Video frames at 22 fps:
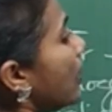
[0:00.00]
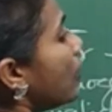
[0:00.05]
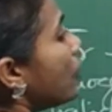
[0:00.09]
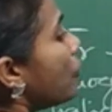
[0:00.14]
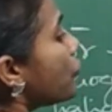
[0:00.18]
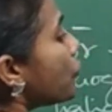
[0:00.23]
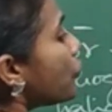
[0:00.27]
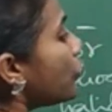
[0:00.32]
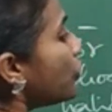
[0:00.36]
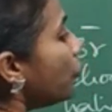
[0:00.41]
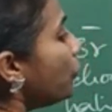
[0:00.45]

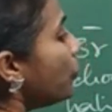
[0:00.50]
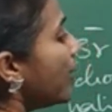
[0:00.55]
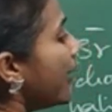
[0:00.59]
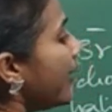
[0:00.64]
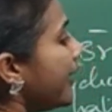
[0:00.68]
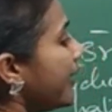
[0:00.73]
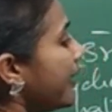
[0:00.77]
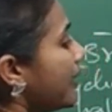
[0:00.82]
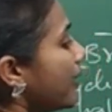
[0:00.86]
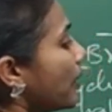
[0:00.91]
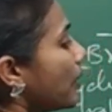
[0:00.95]
So you
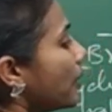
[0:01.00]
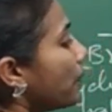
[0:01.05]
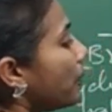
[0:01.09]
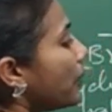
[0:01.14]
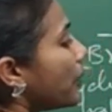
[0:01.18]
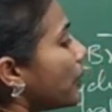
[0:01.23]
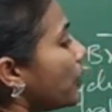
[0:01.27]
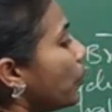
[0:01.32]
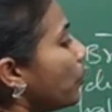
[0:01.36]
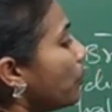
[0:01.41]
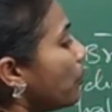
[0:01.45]
get
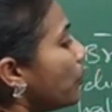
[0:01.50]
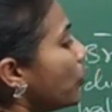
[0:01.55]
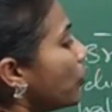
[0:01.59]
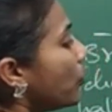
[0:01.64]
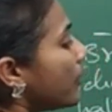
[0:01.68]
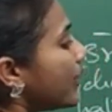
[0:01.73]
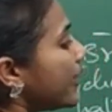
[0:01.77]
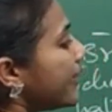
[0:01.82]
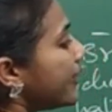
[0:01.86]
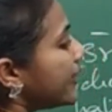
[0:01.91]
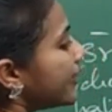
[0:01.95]

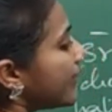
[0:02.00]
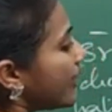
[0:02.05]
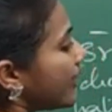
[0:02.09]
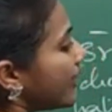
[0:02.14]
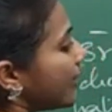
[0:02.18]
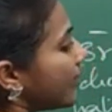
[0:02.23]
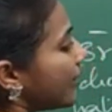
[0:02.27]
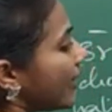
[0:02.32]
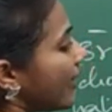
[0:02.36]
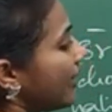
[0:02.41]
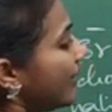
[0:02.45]

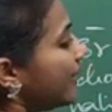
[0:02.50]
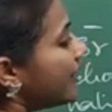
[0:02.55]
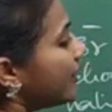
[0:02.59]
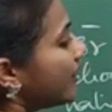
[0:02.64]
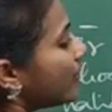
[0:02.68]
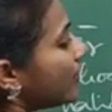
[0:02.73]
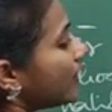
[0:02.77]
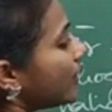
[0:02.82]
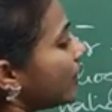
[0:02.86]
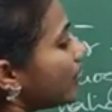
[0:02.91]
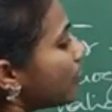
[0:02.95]
bromoethane,
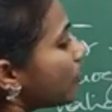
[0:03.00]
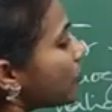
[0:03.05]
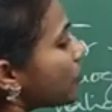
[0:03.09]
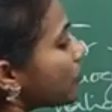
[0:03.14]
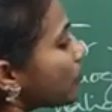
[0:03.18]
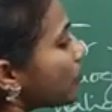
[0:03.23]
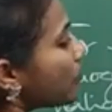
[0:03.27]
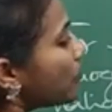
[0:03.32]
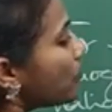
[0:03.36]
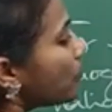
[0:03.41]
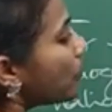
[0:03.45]
right?
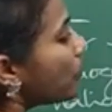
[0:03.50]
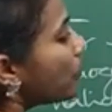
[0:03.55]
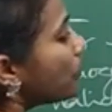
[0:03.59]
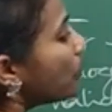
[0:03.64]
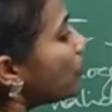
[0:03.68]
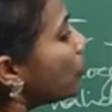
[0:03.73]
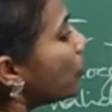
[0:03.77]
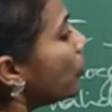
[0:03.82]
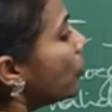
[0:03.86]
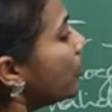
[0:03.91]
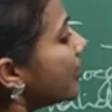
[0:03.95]
So
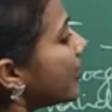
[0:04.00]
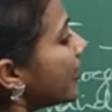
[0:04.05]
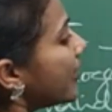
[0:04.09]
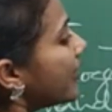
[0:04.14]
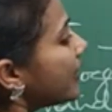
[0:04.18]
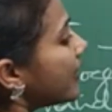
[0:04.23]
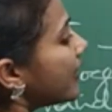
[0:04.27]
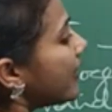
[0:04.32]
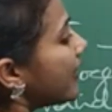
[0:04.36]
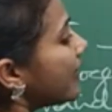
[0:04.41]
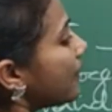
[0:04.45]

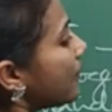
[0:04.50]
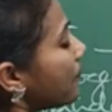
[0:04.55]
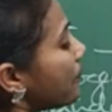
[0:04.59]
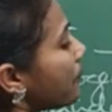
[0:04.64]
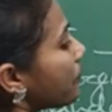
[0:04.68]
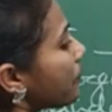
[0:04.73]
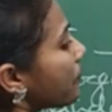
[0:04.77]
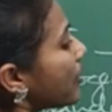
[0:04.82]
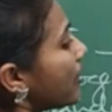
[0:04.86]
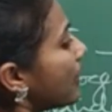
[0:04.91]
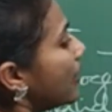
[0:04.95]
bromoethane.
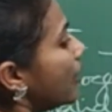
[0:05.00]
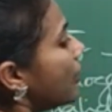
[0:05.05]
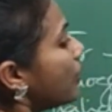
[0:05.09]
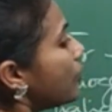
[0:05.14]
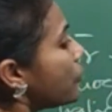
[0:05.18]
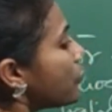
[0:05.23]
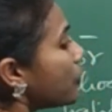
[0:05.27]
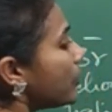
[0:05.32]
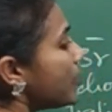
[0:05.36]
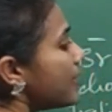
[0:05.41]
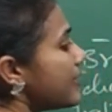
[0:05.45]

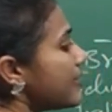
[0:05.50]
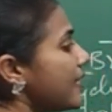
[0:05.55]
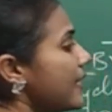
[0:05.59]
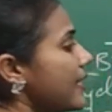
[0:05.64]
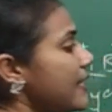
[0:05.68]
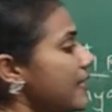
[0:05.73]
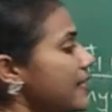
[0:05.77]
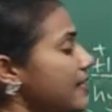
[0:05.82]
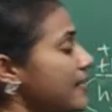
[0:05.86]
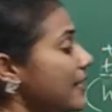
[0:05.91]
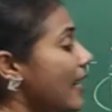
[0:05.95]
So this
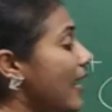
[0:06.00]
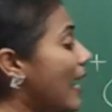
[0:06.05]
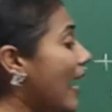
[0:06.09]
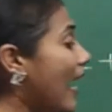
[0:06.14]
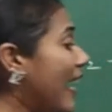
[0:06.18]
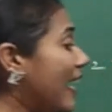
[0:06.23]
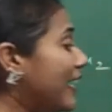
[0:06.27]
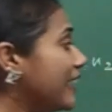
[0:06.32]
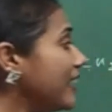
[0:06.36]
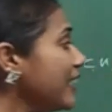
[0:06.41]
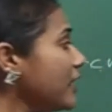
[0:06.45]
is
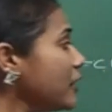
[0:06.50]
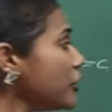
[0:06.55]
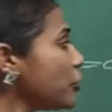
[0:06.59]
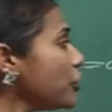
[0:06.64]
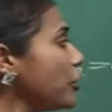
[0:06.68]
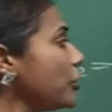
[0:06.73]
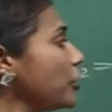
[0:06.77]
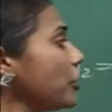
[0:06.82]
addition